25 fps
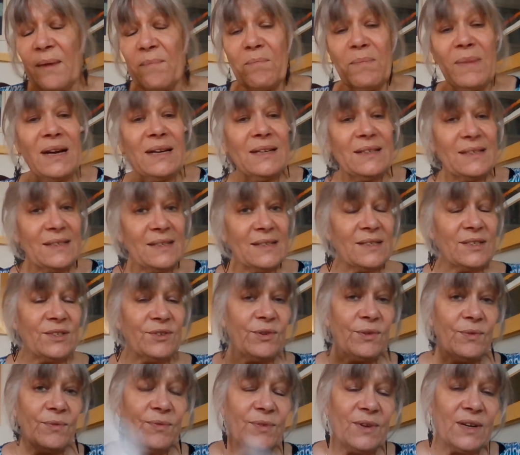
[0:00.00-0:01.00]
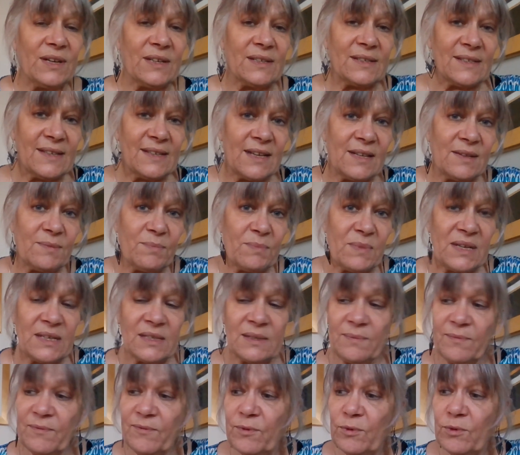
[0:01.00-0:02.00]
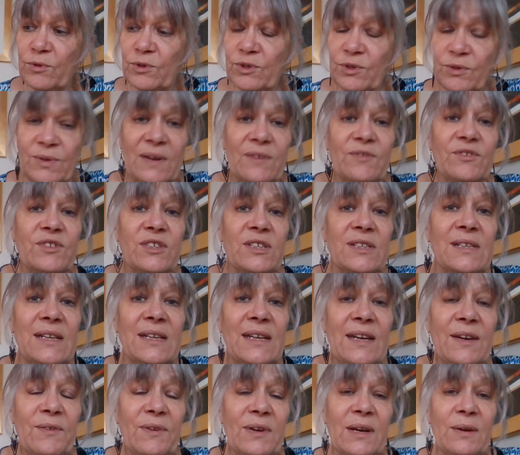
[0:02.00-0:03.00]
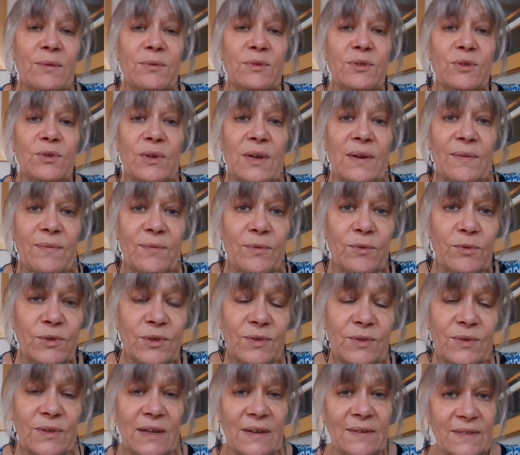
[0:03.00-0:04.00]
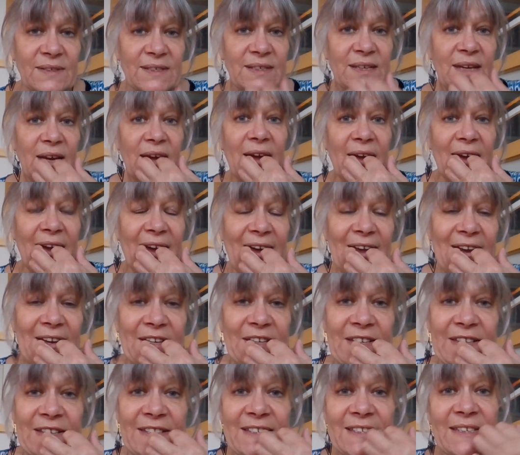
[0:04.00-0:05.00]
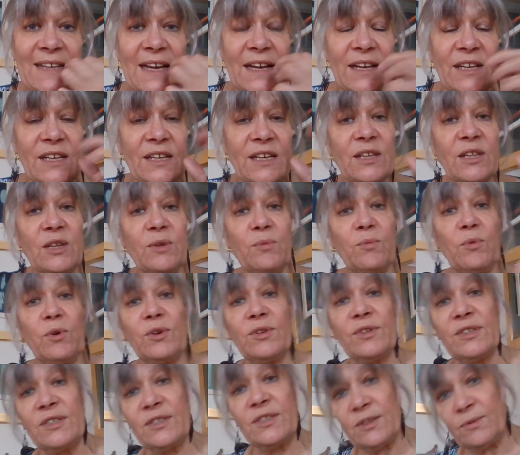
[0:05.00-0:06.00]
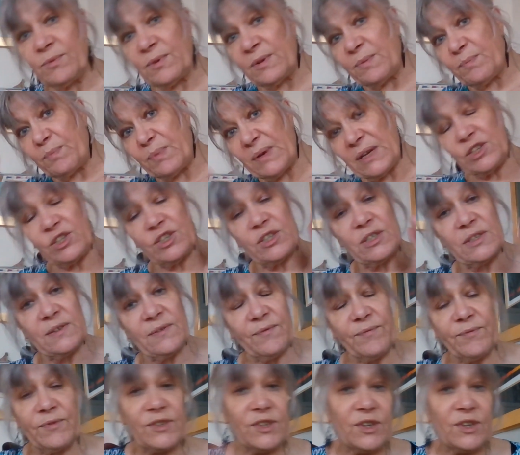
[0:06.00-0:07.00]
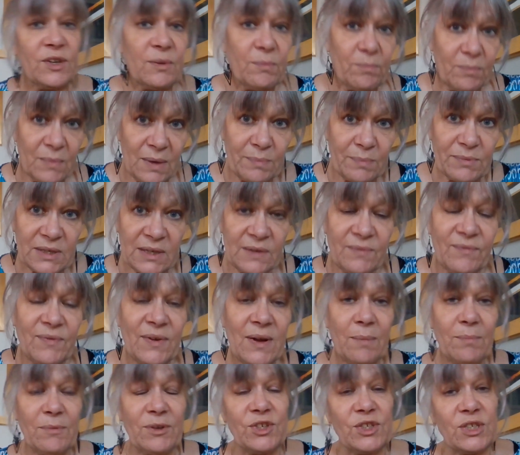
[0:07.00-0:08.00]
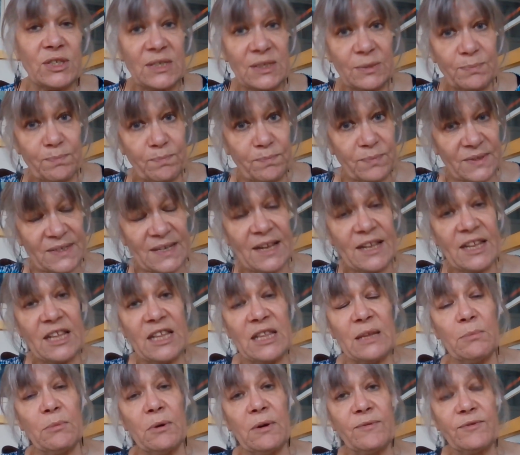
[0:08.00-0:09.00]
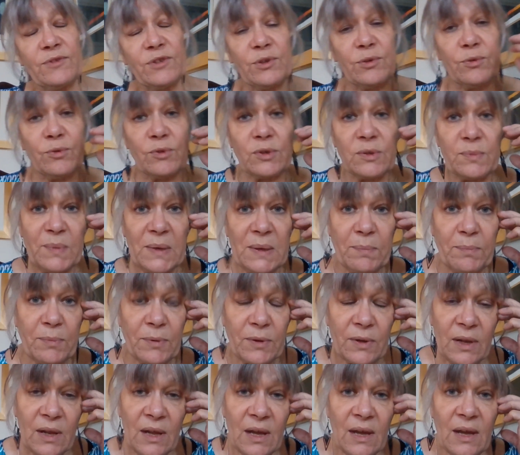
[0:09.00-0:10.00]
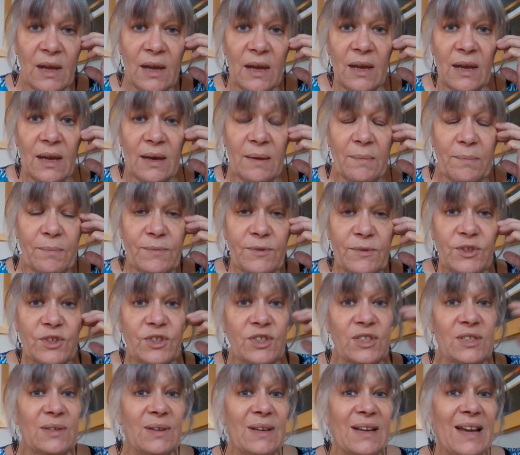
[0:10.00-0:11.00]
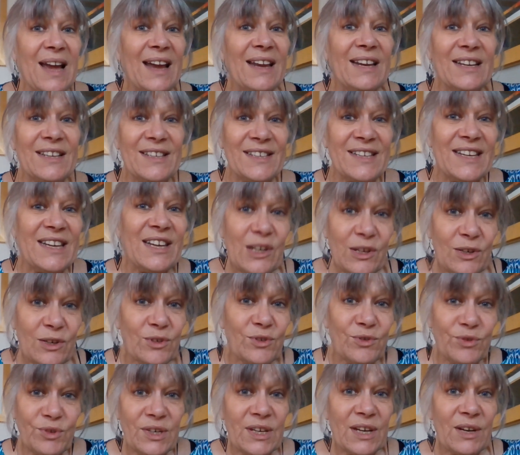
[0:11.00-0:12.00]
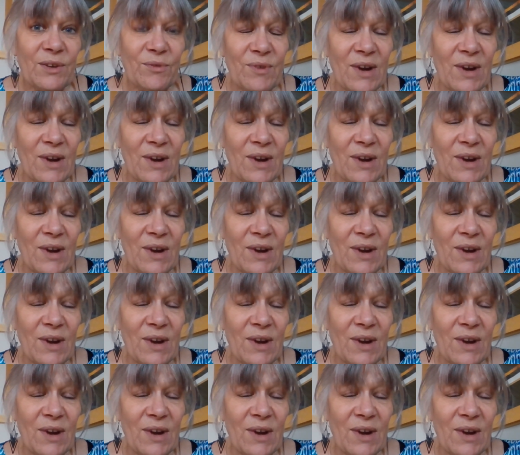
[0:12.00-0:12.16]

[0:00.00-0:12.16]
My sister in France sent me some photographs. She's clearing out all her photographs, and she's sending the ones that with pictures of certain members of the family, just sending them off to those people, just kind of decluttering